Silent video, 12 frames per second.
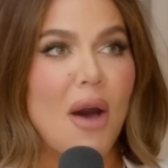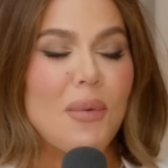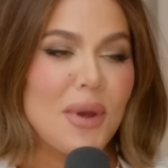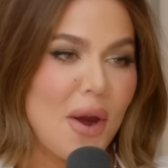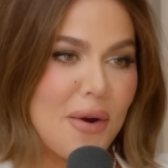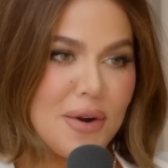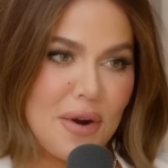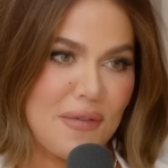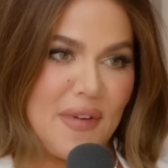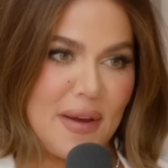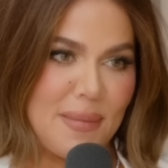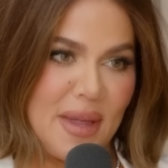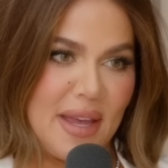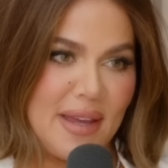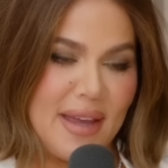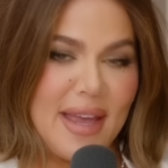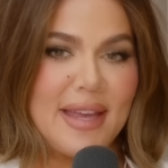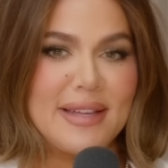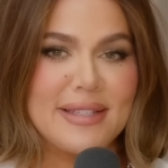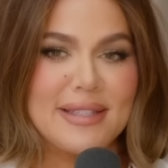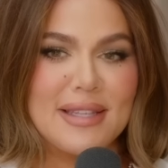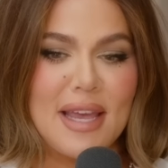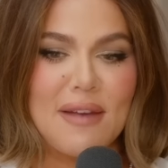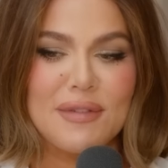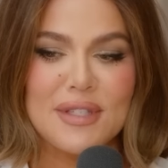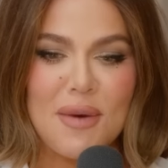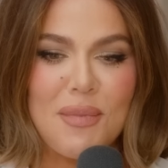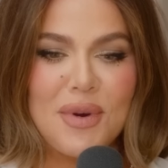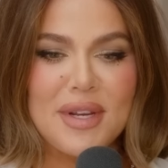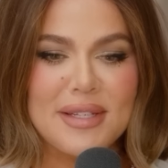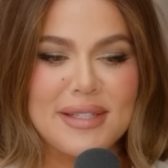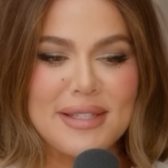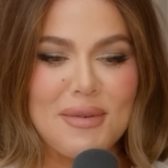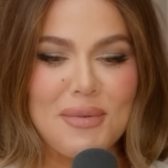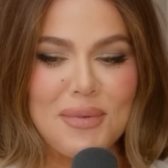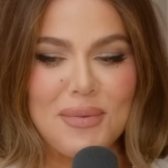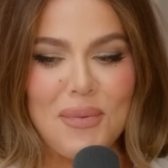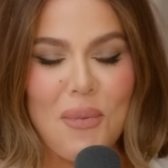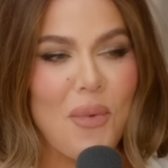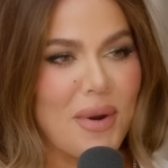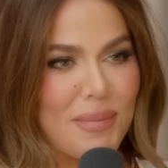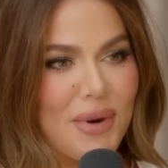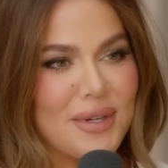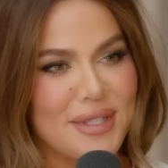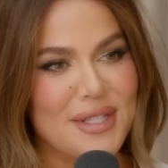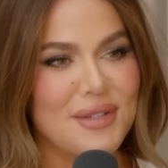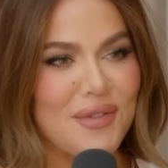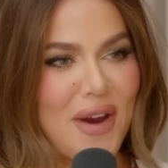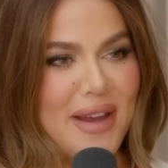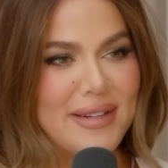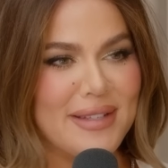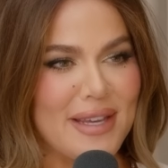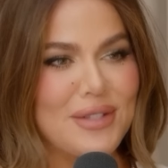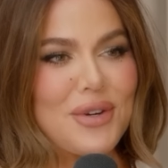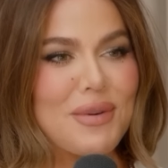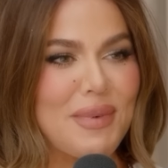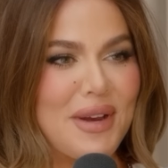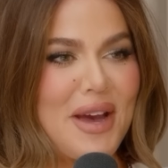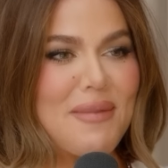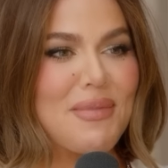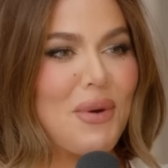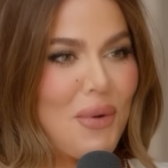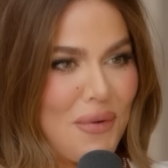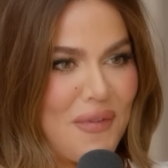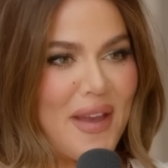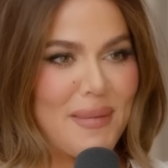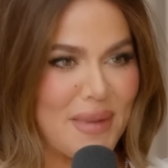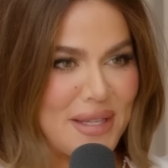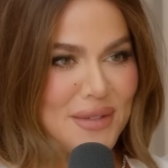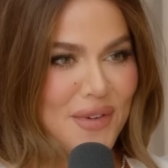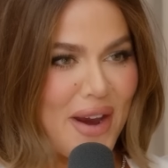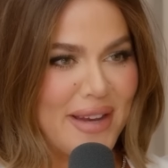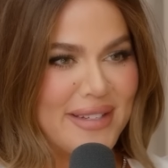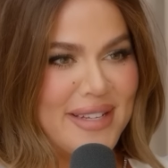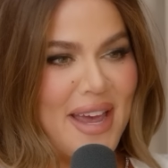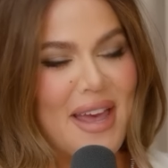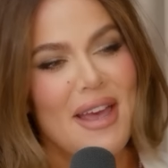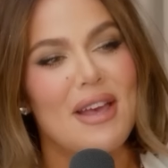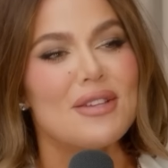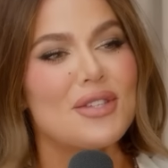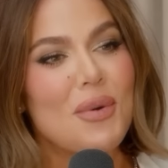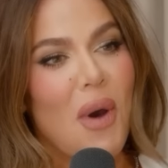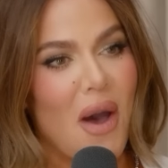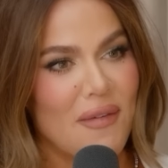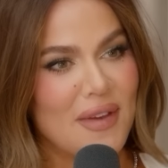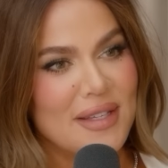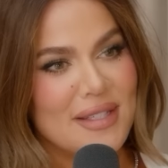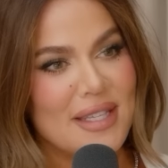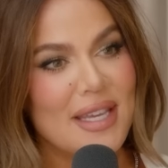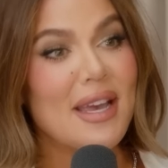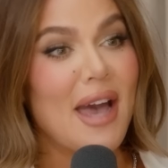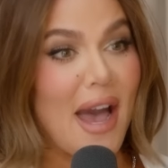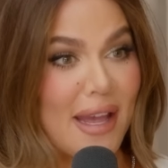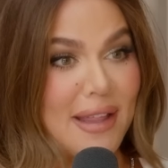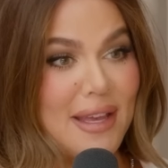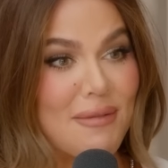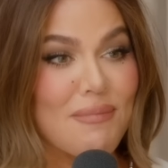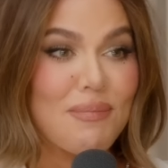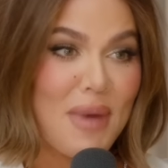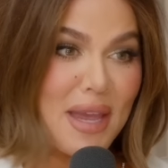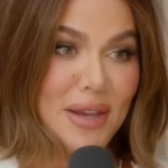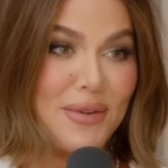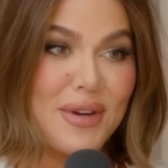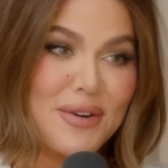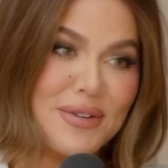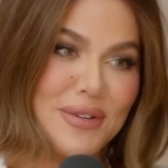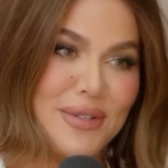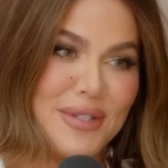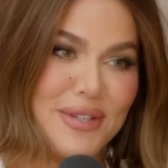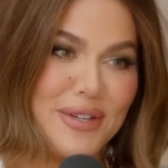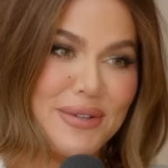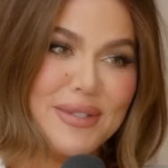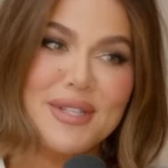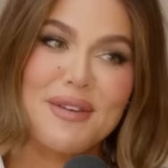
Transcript: we are in our family is if someone is one person's friend, they sort of become the whole family's friend. So obviously Kylie met you and introduced you to the